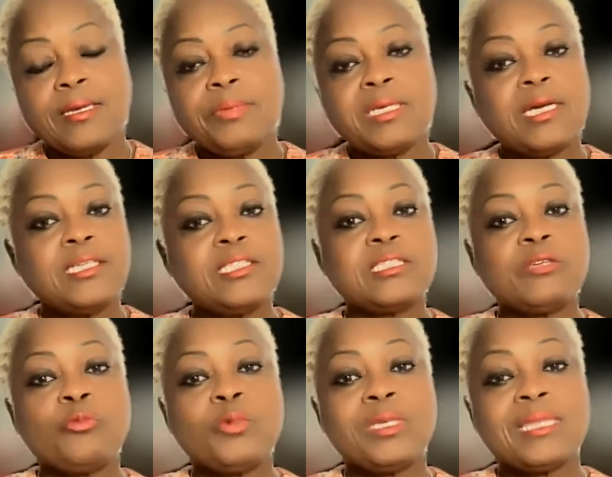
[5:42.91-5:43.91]
Because
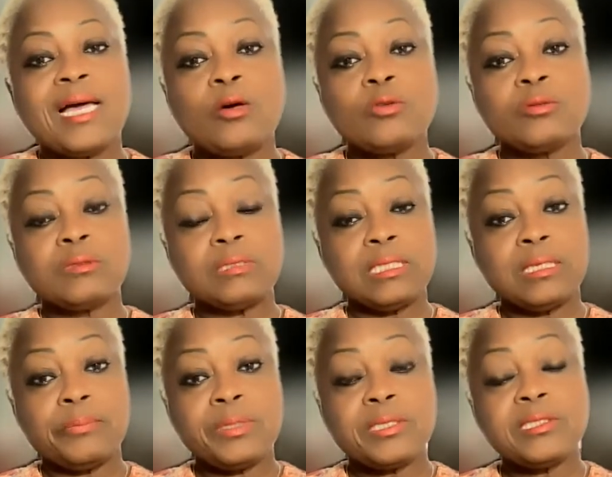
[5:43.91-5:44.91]
without the
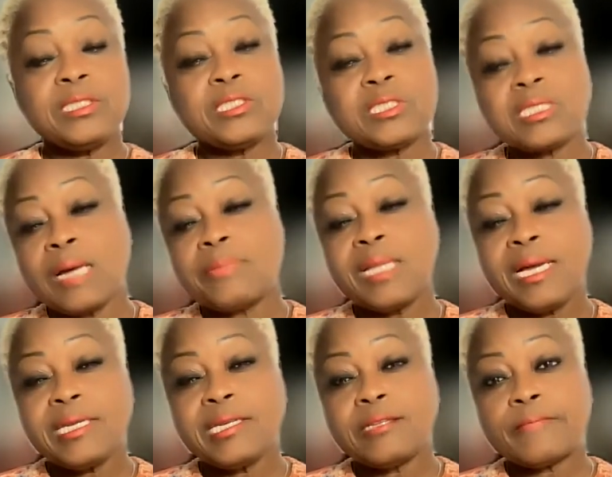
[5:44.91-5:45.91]
ability to stop
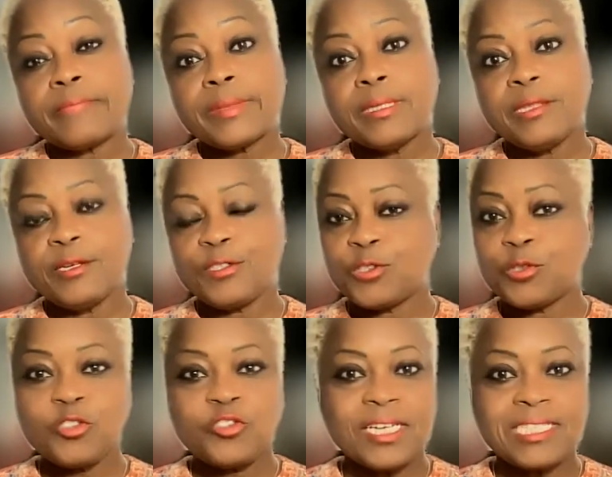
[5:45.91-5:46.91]
lying, there's no
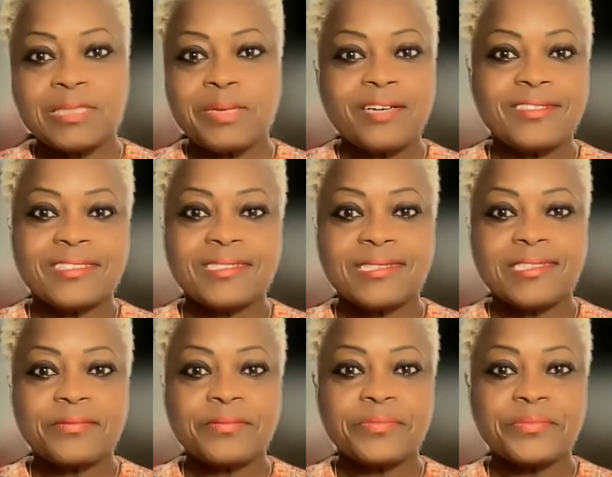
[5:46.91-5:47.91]
transparency.